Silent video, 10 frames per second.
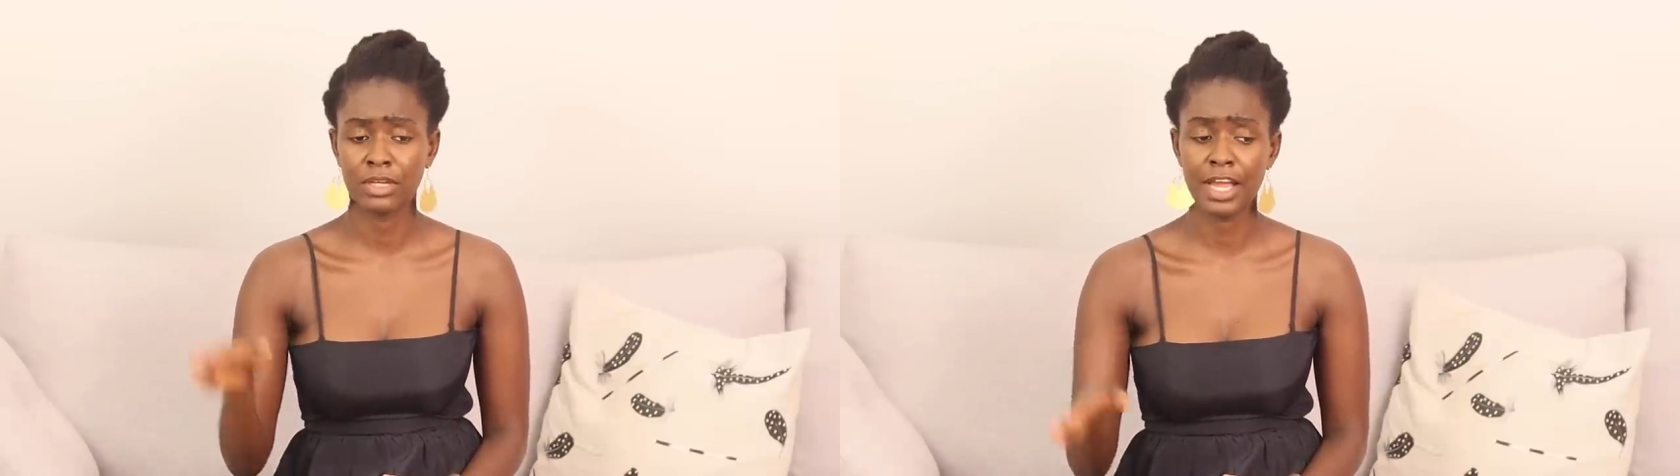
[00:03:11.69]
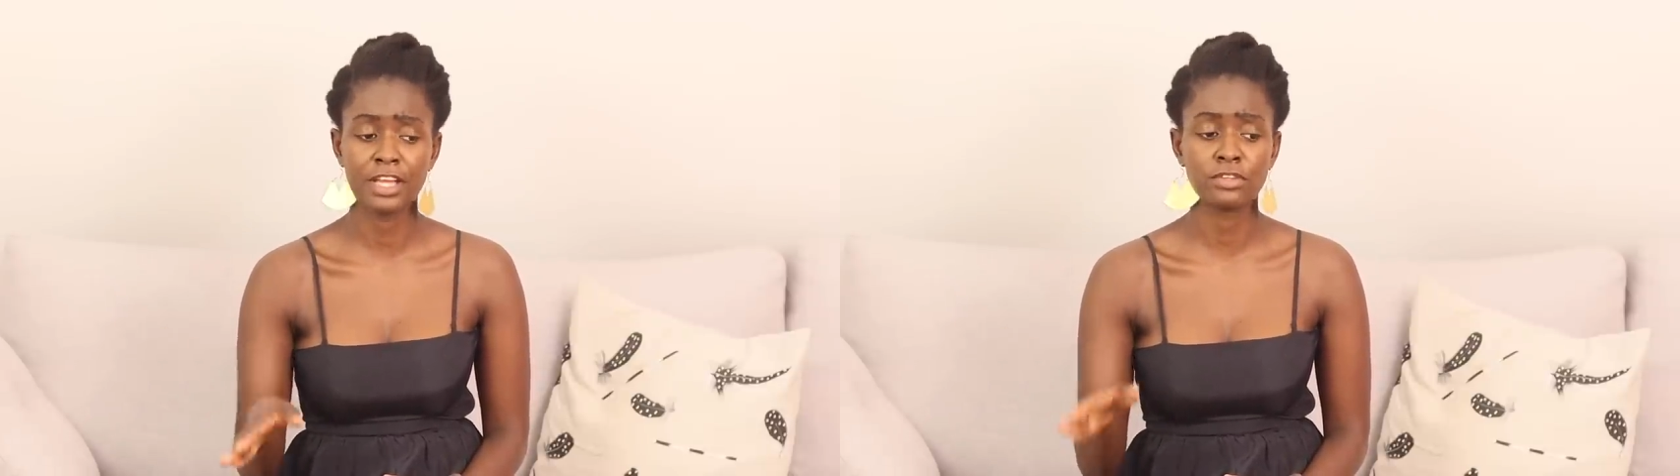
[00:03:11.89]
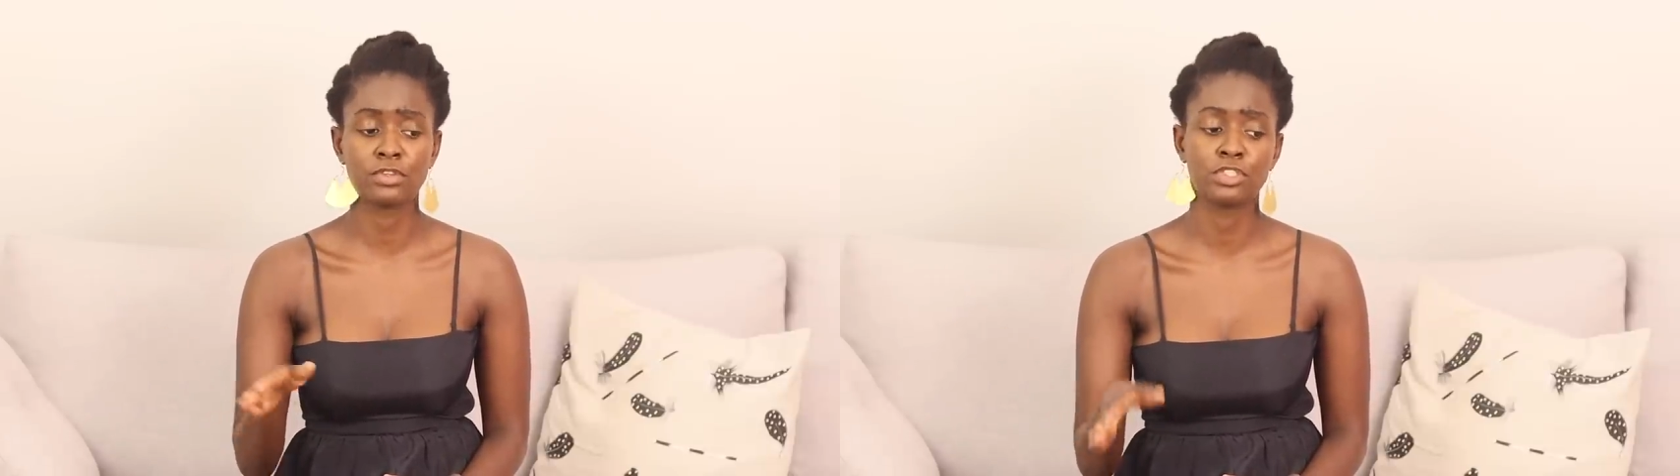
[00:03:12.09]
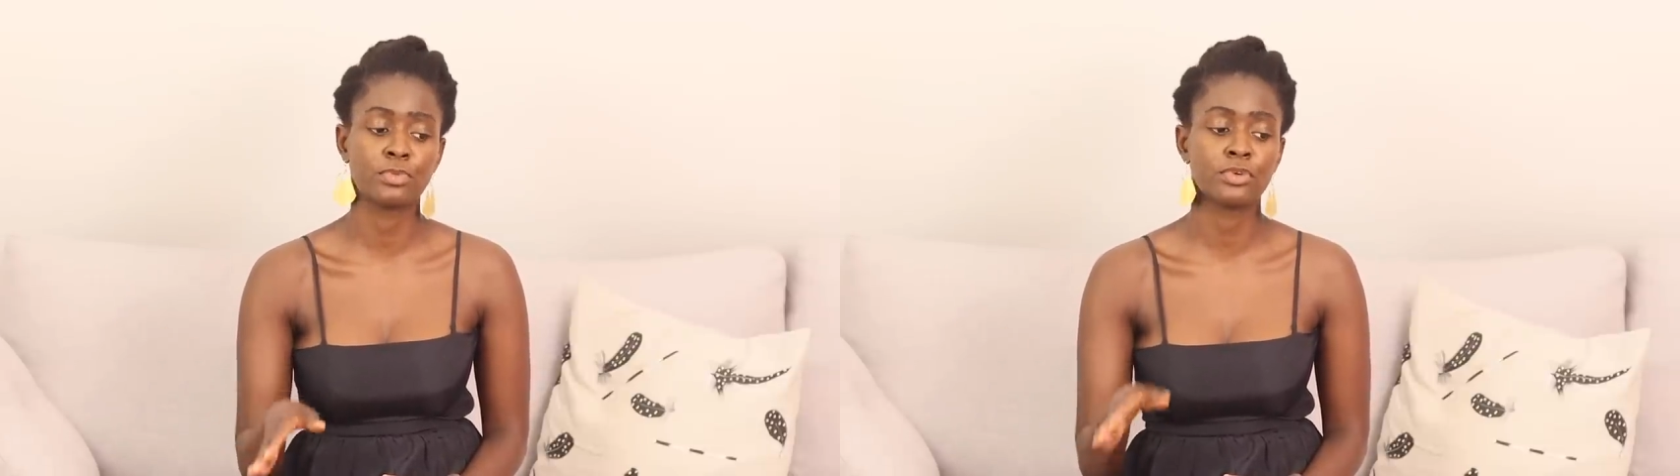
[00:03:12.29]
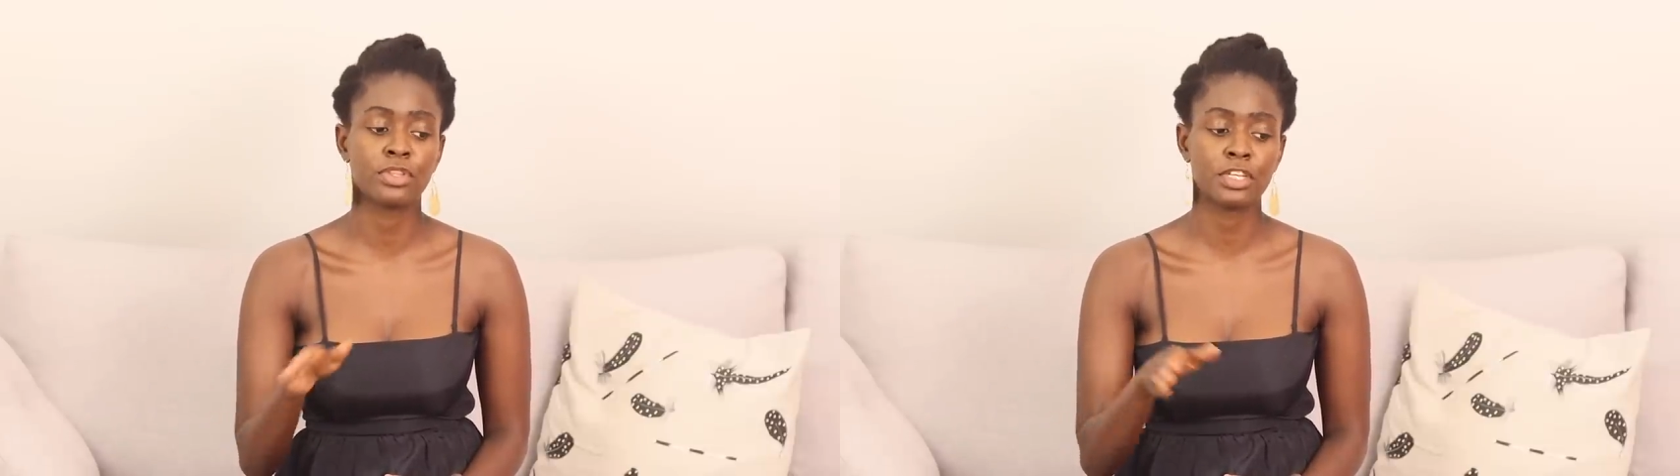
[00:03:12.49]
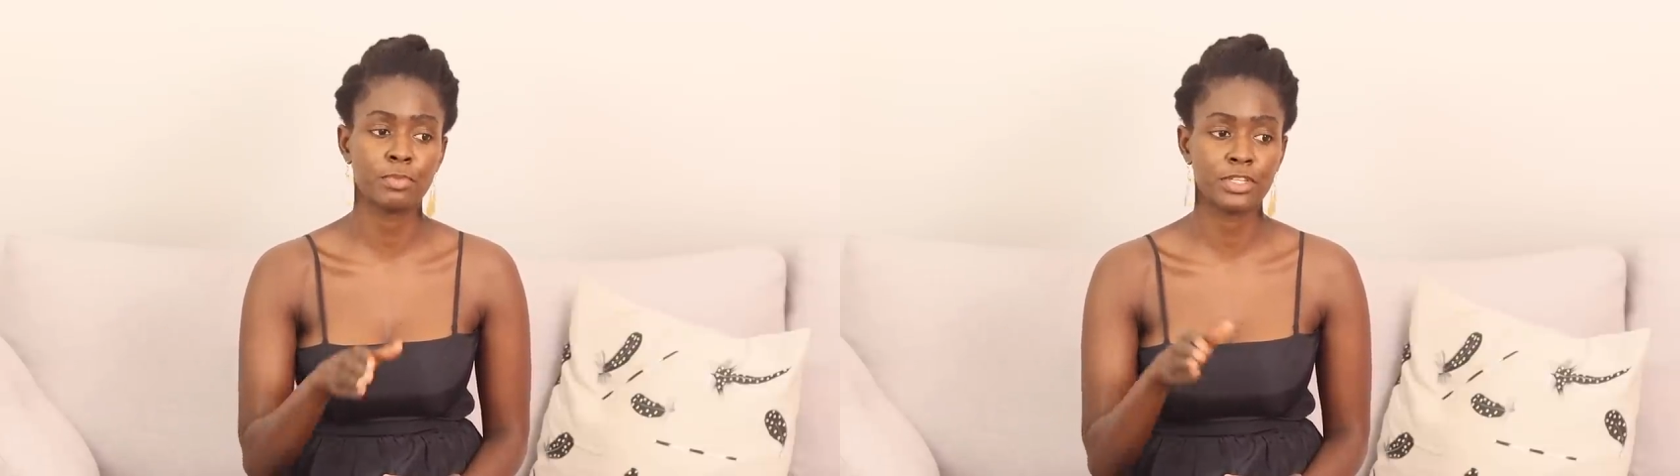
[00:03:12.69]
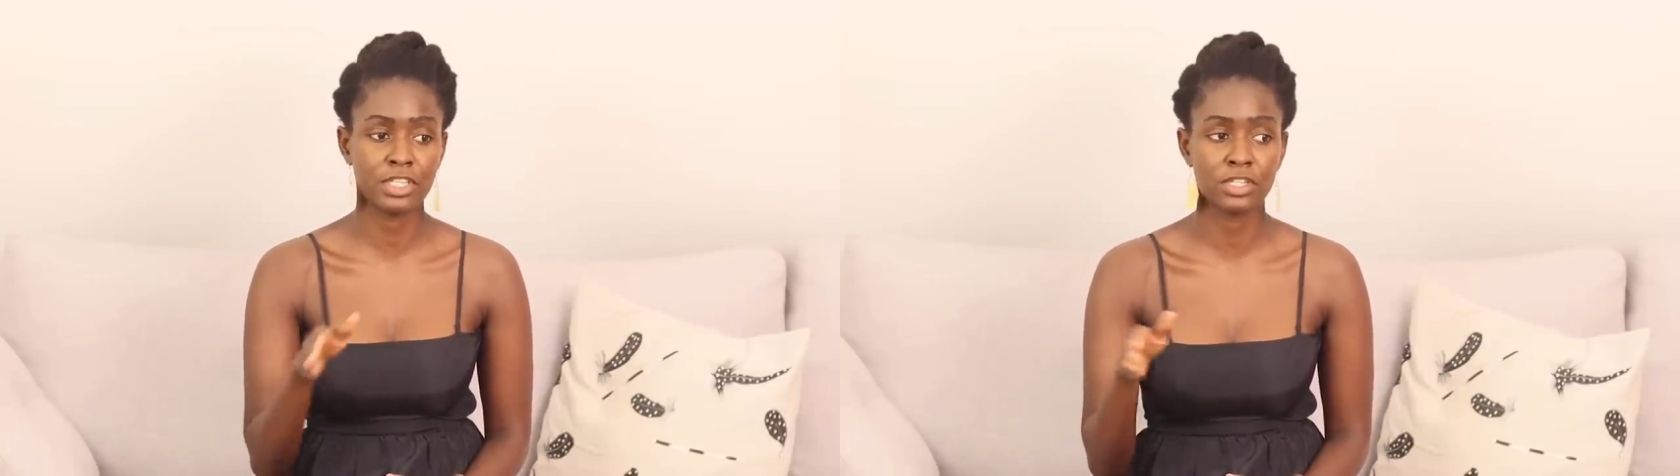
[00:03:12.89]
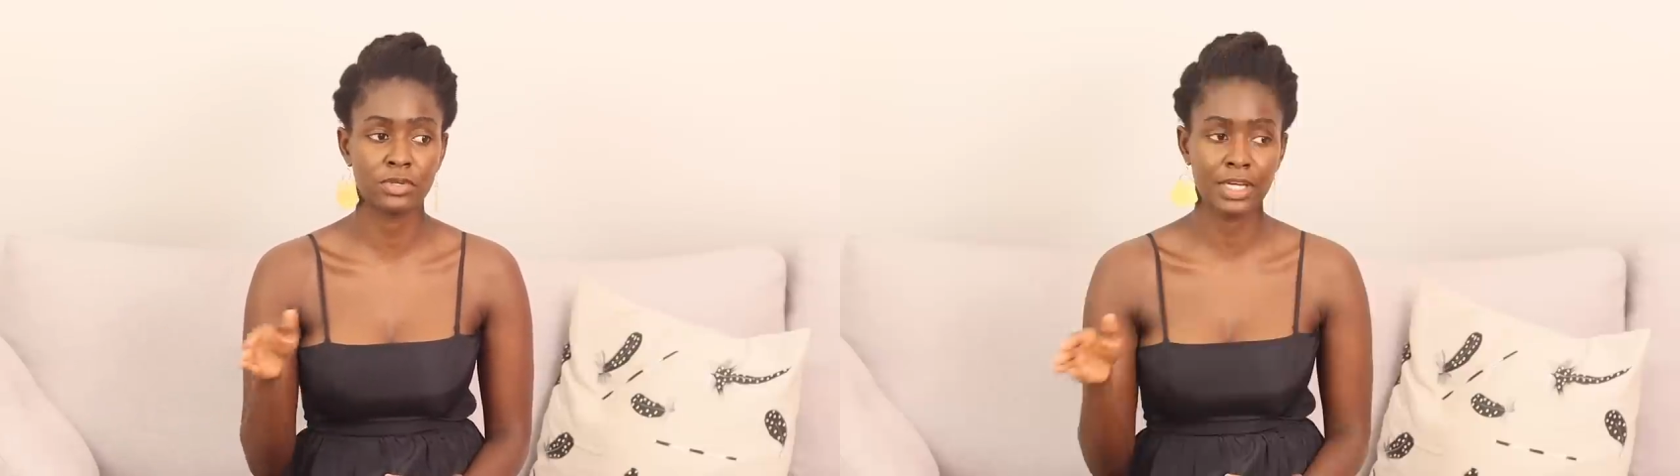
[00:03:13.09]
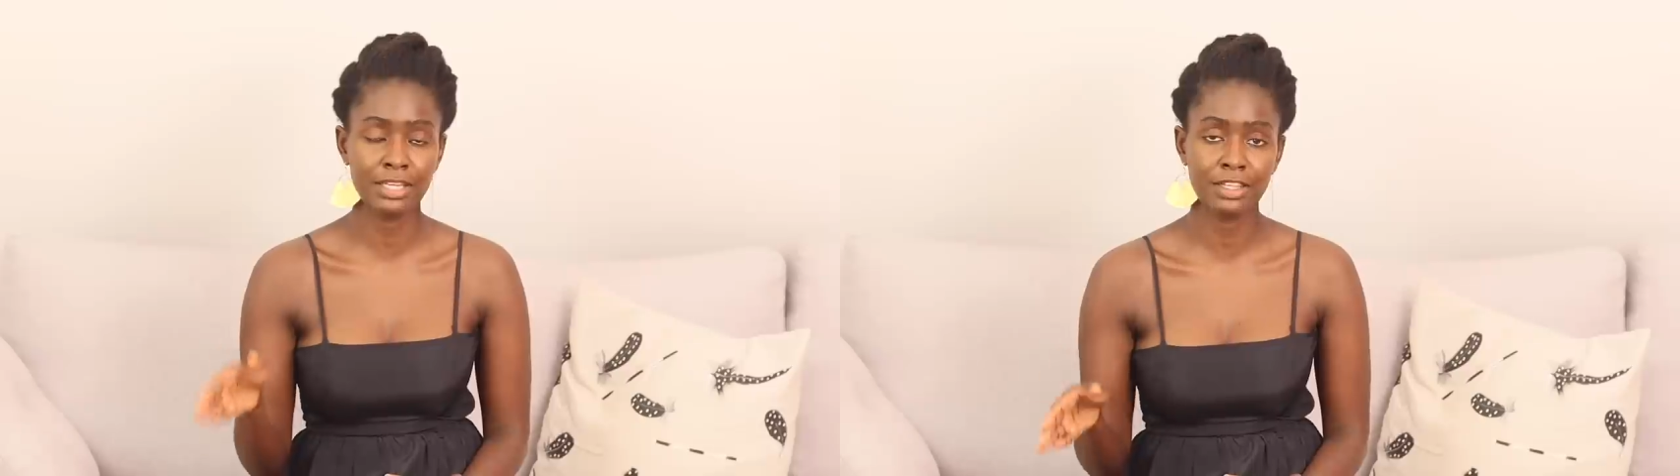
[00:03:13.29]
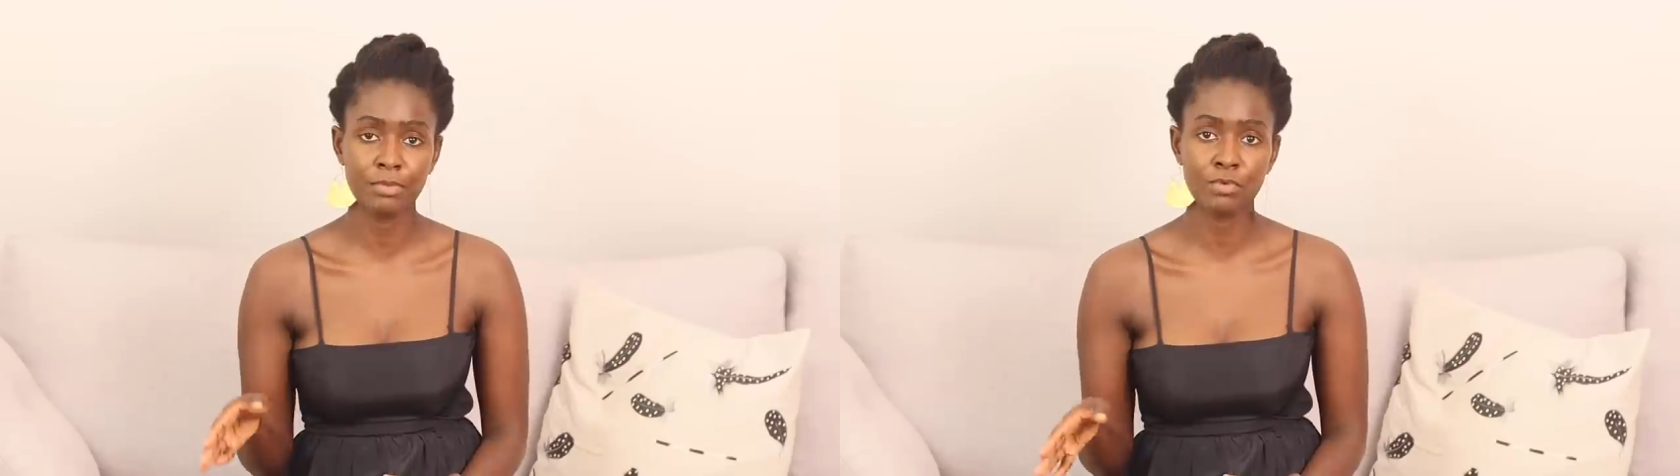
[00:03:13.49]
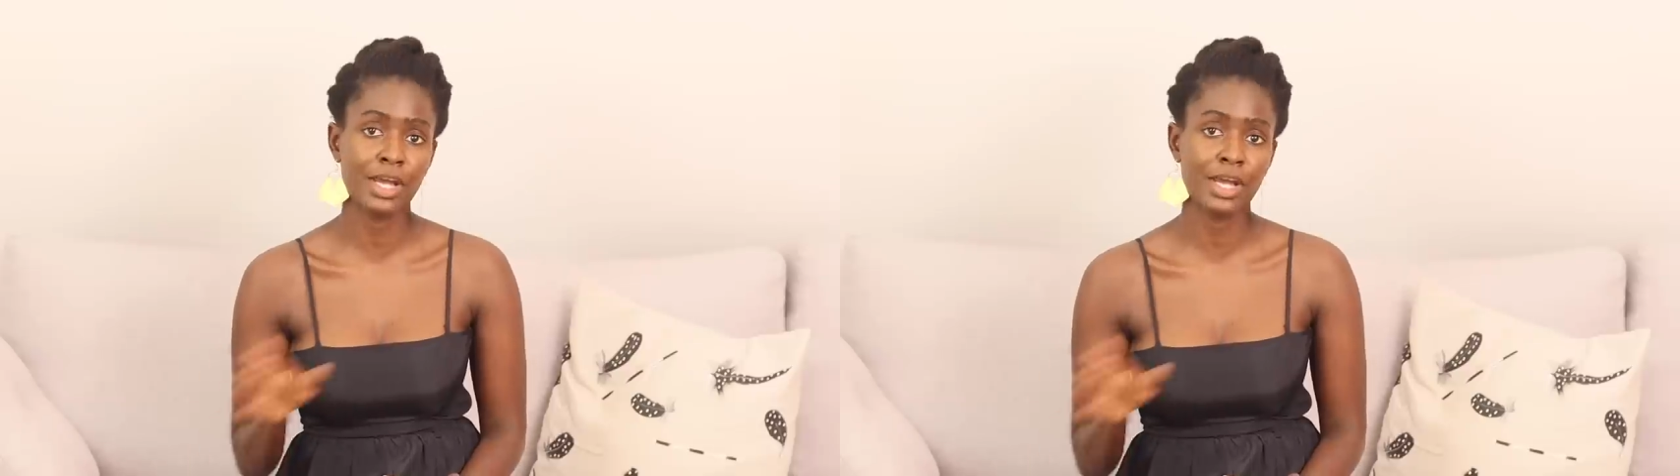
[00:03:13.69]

I had to contribute 30% to get them,